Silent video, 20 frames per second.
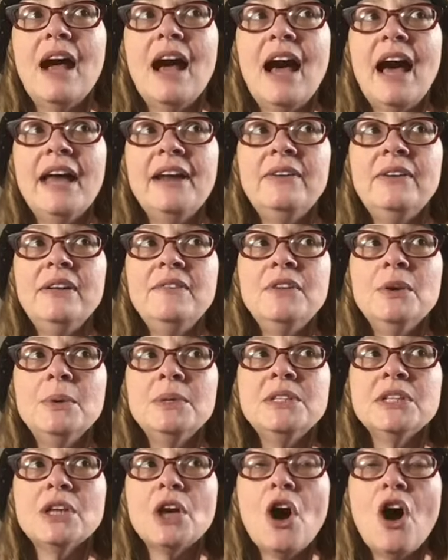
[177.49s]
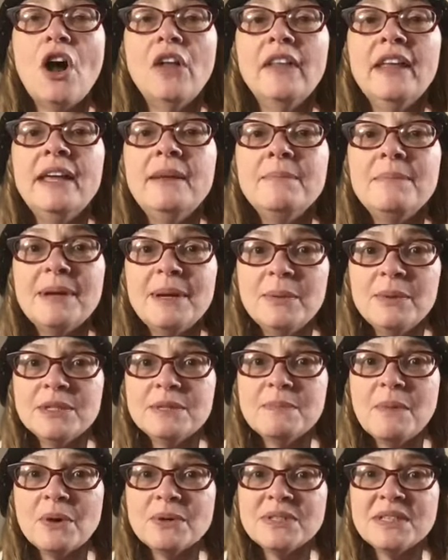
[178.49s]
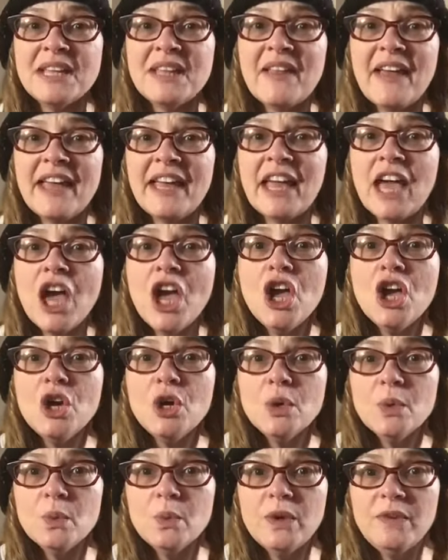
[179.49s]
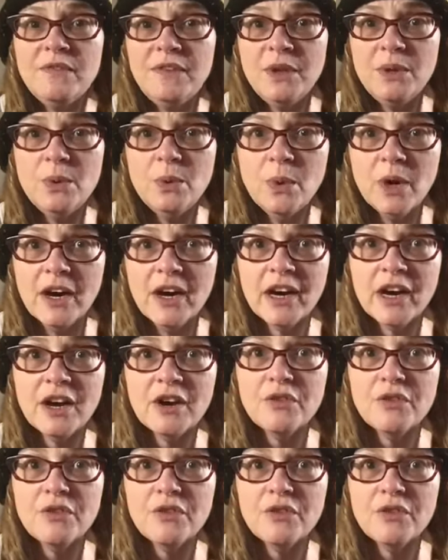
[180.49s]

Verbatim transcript: I don't even know what to call it, but it was mostly like review work